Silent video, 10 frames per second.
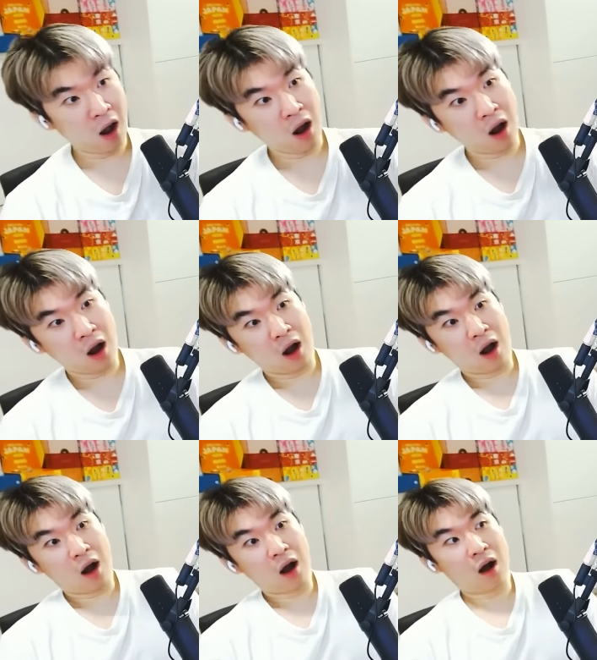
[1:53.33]

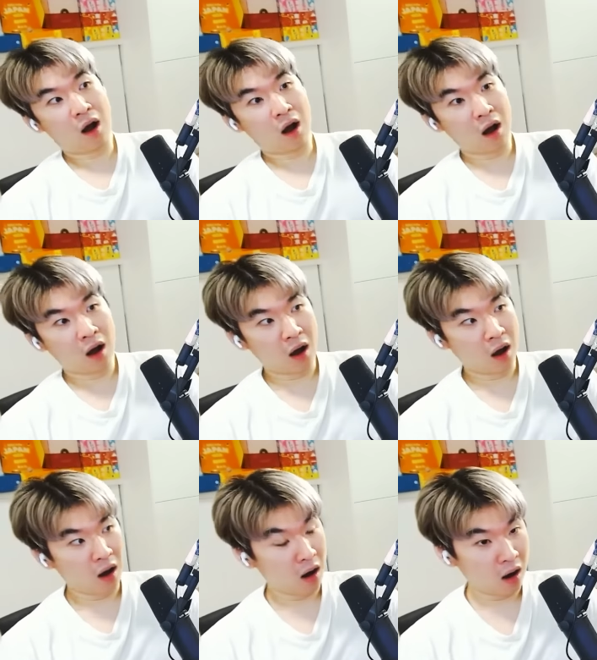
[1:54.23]

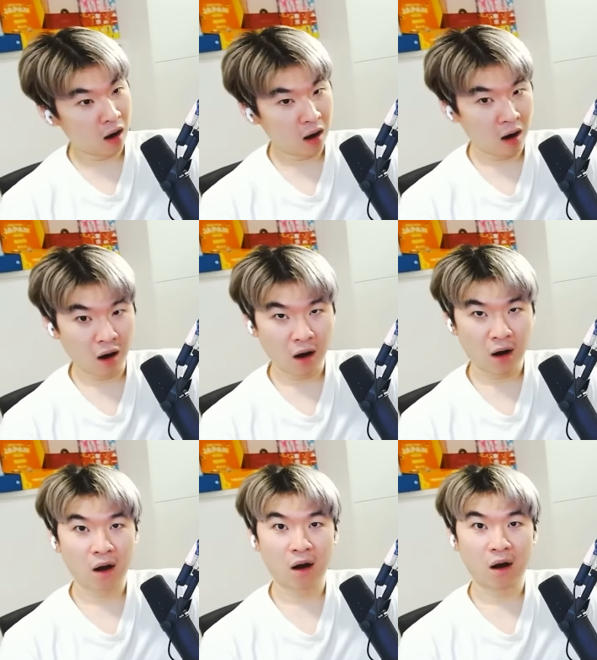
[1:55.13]

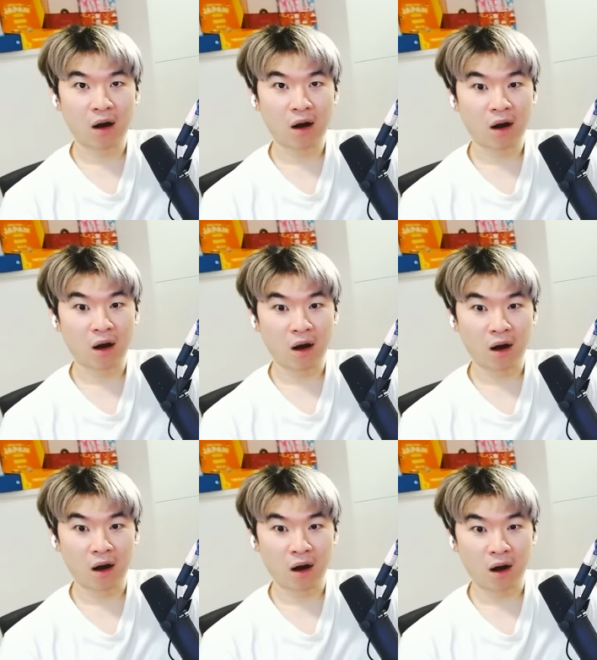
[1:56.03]

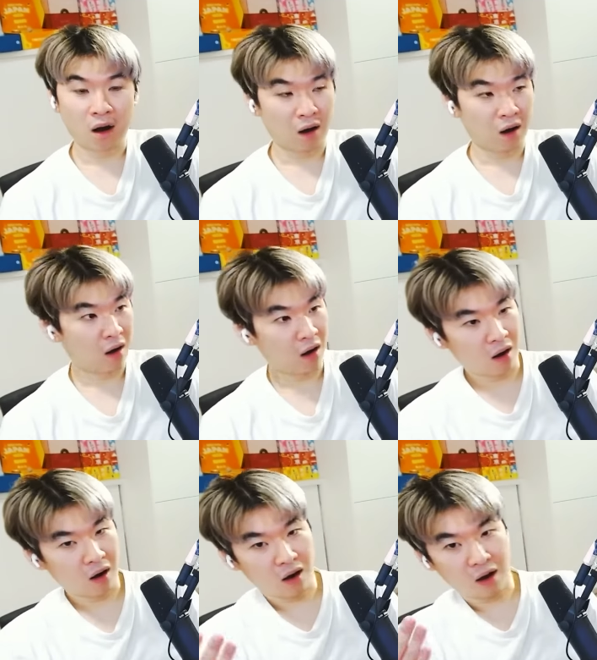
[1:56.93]

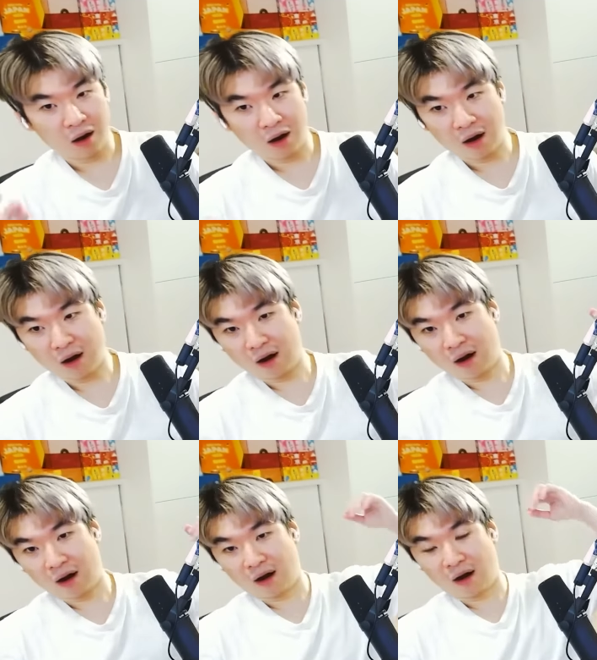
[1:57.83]

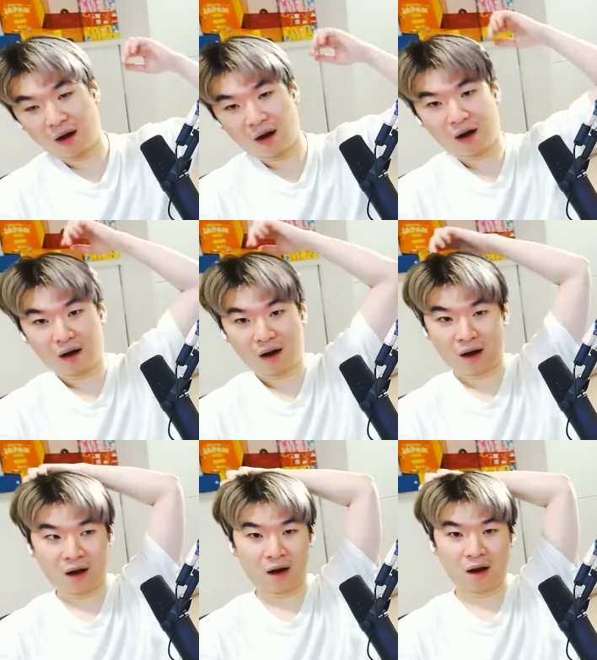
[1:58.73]

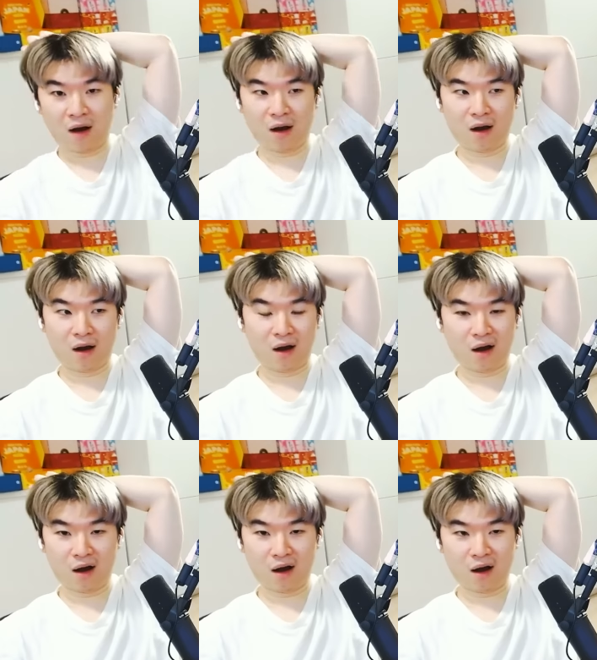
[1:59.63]

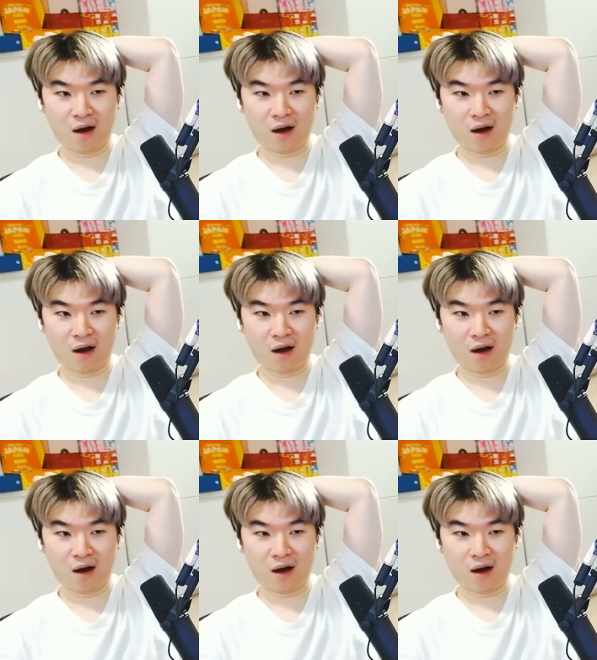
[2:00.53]
(no one is talking)